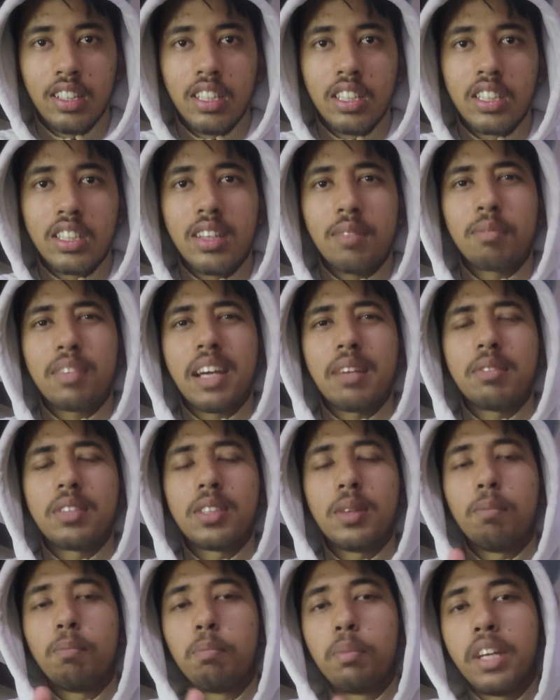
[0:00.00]
Sometimes
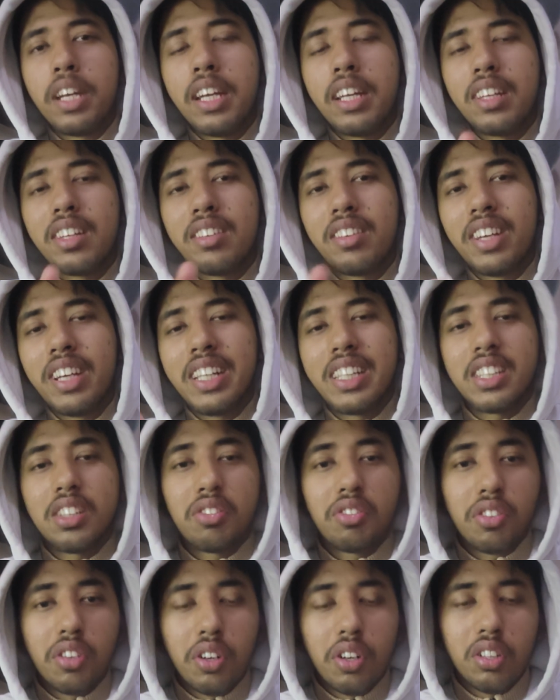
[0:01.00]
the brain creates
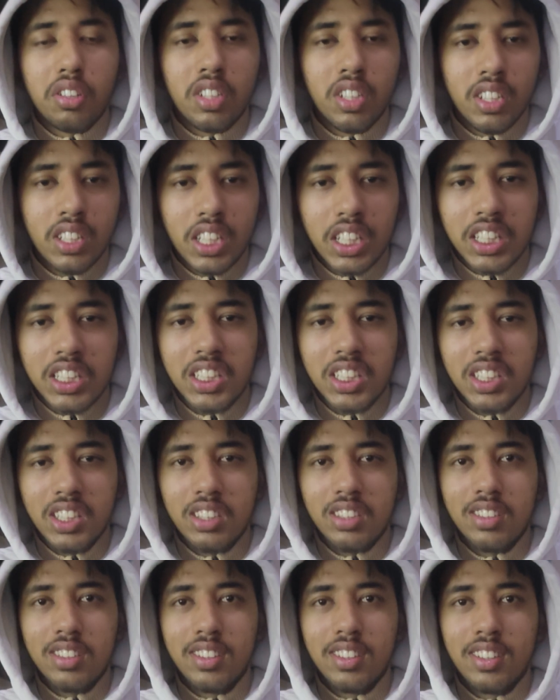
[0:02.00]
false
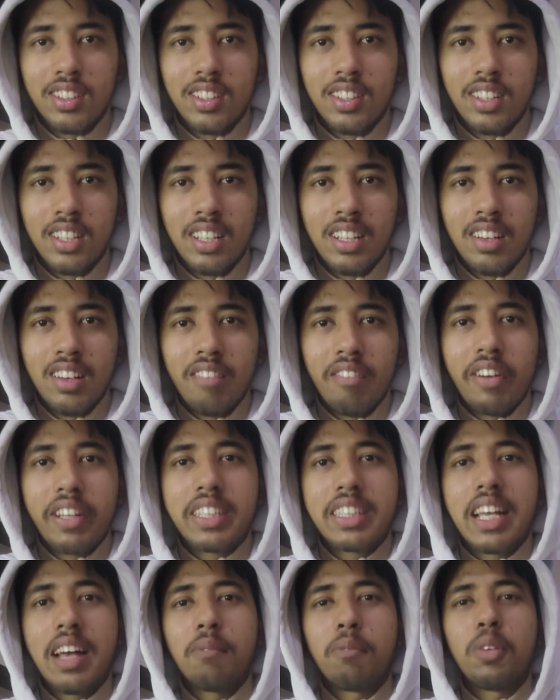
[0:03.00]
connection. For
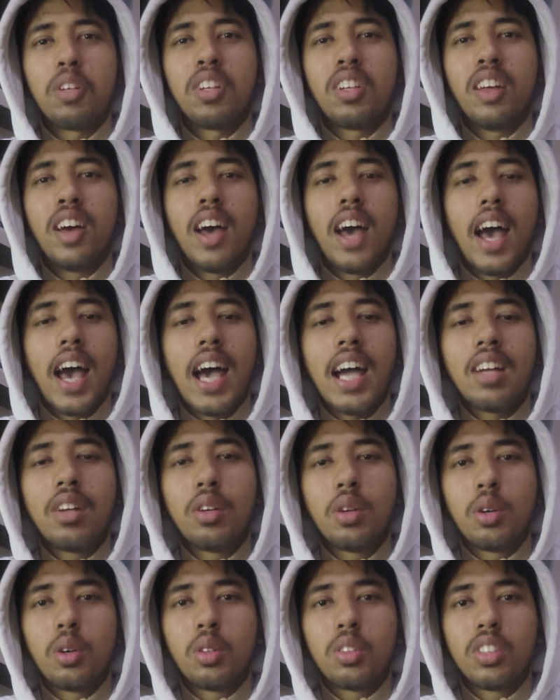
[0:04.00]
example, I
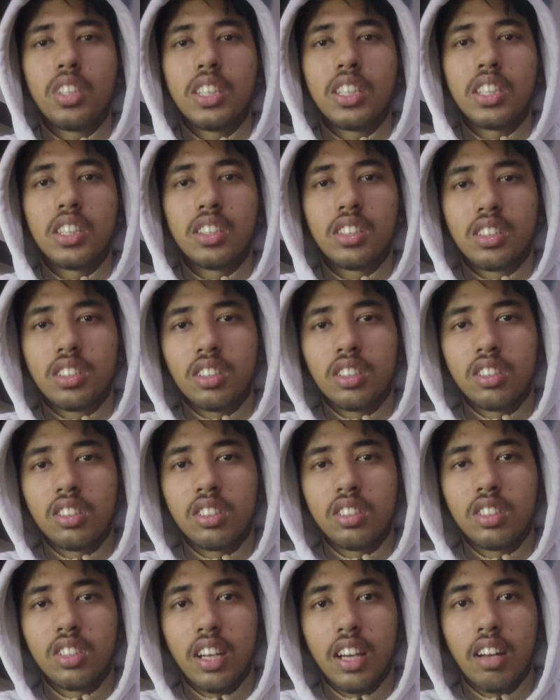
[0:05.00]
wrote this
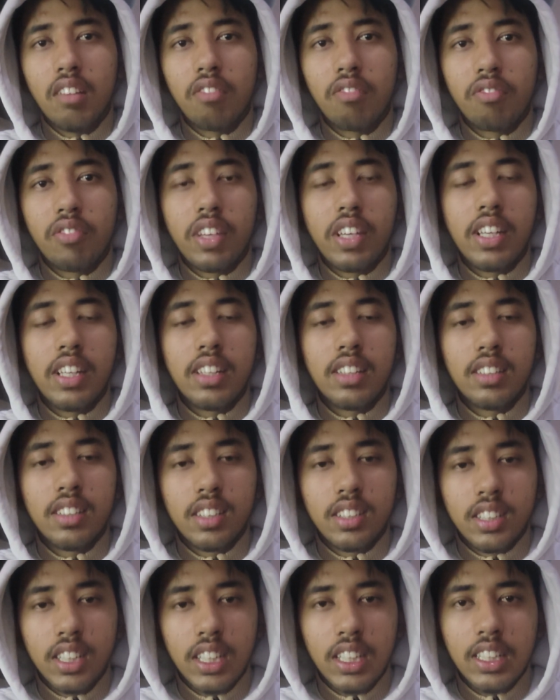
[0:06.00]
shirt and failed the
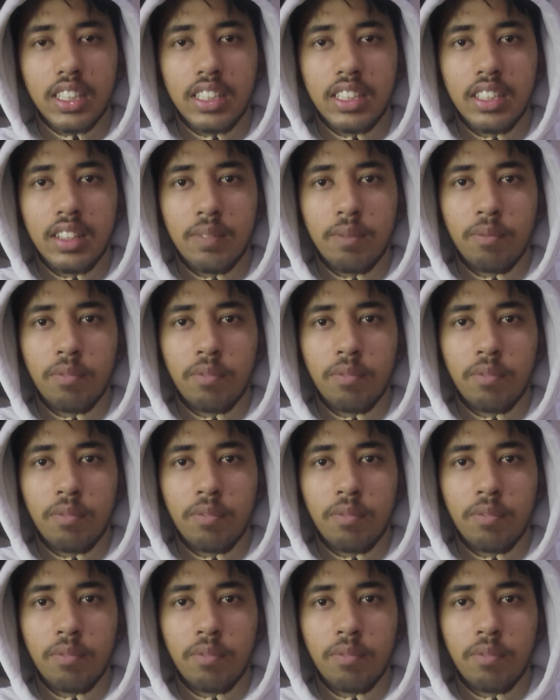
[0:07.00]
test.